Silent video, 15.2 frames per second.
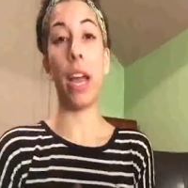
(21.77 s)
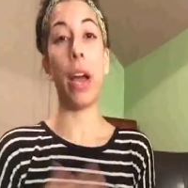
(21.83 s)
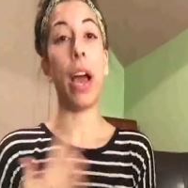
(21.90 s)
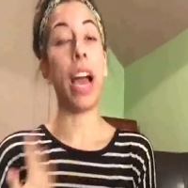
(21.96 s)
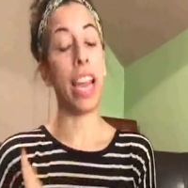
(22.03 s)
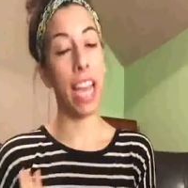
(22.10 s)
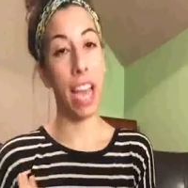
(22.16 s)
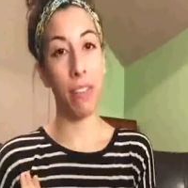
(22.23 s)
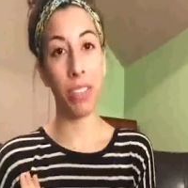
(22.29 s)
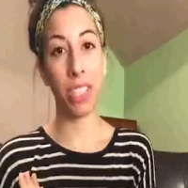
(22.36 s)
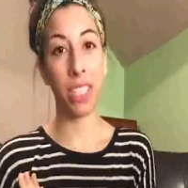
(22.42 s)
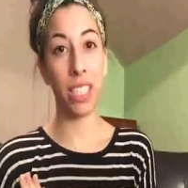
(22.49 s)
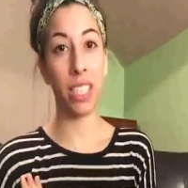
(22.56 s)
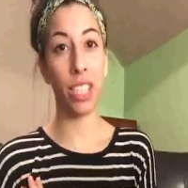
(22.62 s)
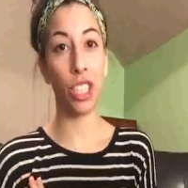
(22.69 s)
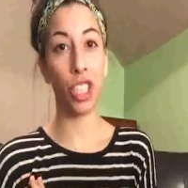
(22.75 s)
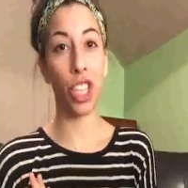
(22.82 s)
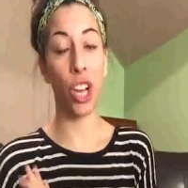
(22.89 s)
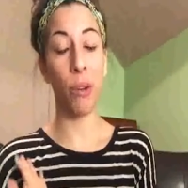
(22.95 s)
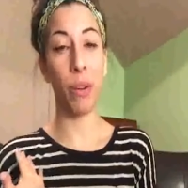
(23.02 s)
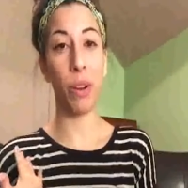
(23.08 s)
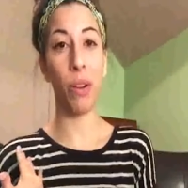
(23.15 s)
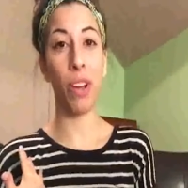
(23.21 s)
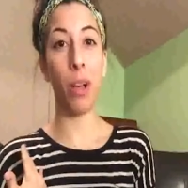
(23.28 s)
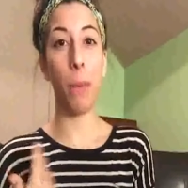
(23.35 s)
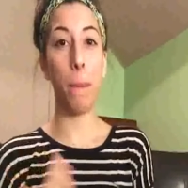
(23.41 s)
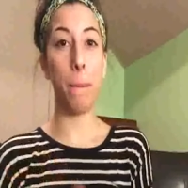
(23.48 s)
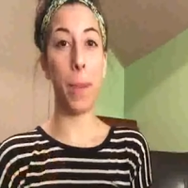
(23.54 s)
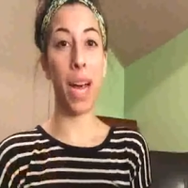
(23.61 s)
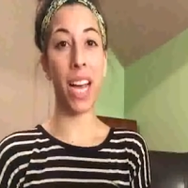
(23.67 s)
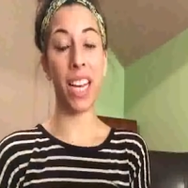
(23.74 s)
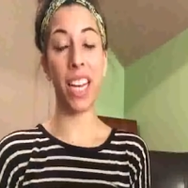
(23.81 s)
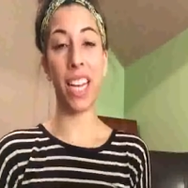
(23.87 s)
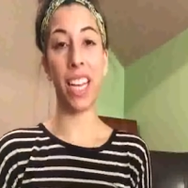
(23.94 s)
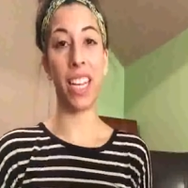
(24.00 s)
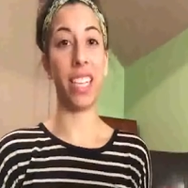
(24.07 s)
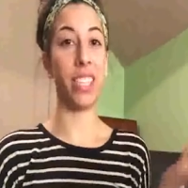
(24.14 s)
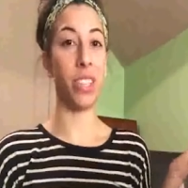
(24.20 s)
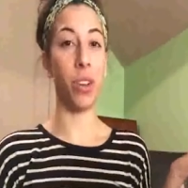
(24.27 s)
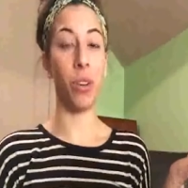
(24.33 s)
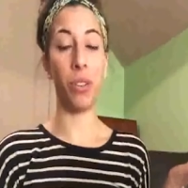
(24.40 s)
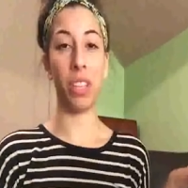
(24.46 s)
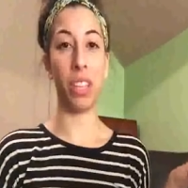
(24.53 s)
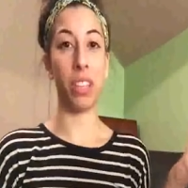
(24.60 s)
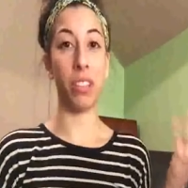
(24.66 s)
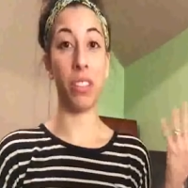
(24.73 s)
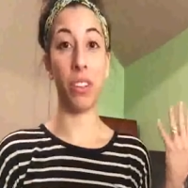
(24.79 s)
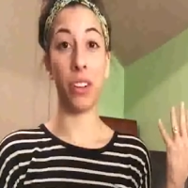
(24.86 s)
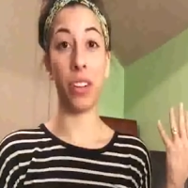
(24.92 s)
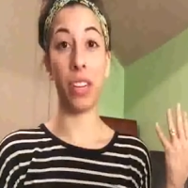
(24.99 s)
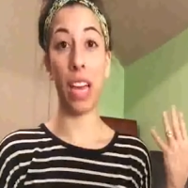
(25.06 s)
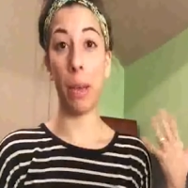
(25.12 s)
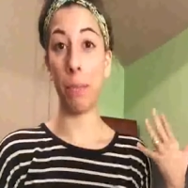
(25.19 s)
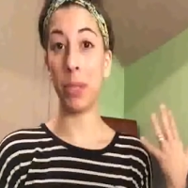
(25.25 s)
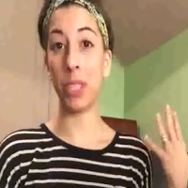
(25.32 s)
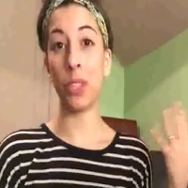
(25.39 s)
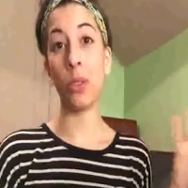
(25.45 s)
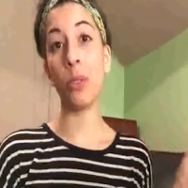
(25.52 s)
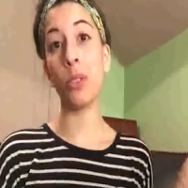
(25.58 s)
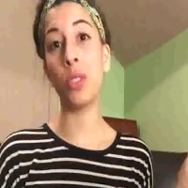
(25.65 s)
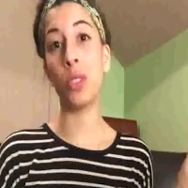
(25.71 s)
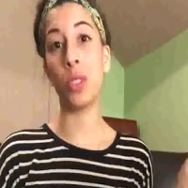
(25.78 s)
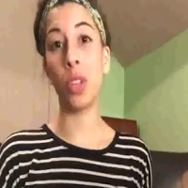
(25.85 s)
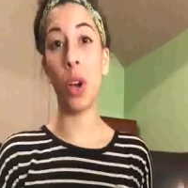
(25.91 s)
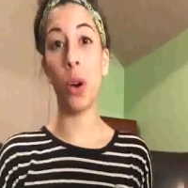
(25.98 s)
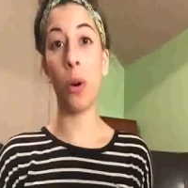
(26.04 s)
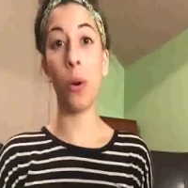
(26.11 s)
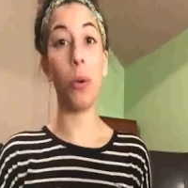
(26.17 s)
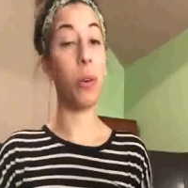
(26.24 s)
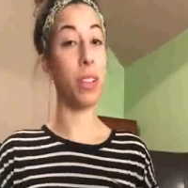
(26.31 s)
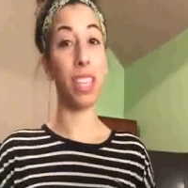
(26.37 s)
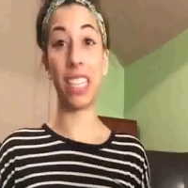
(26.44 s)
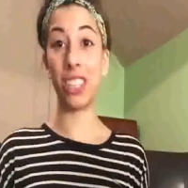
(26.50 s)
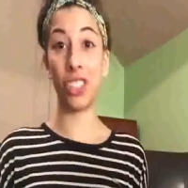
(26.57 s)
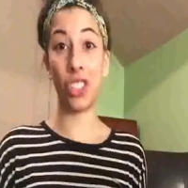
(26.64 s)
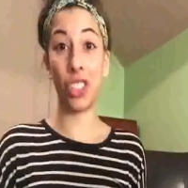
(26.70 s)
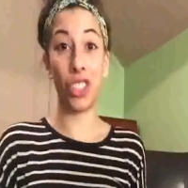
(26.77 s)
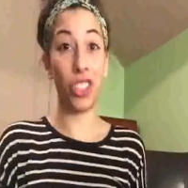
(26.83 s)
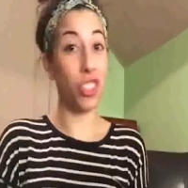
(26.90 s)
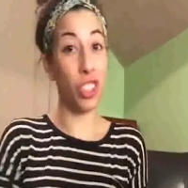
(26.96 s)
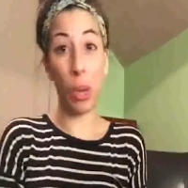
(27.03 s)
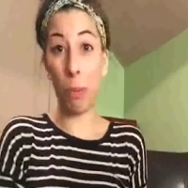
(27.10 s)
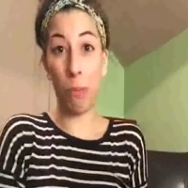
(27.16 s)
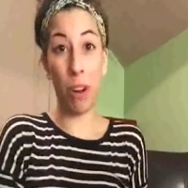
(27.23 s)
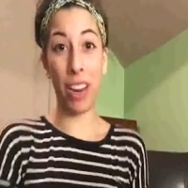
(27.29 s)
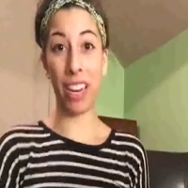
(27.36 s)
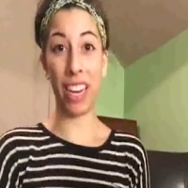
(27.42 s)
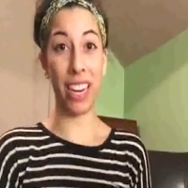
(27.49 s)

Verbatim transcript: Now, I haven't seen this show at all, but it's only the third episode, so let's just jump right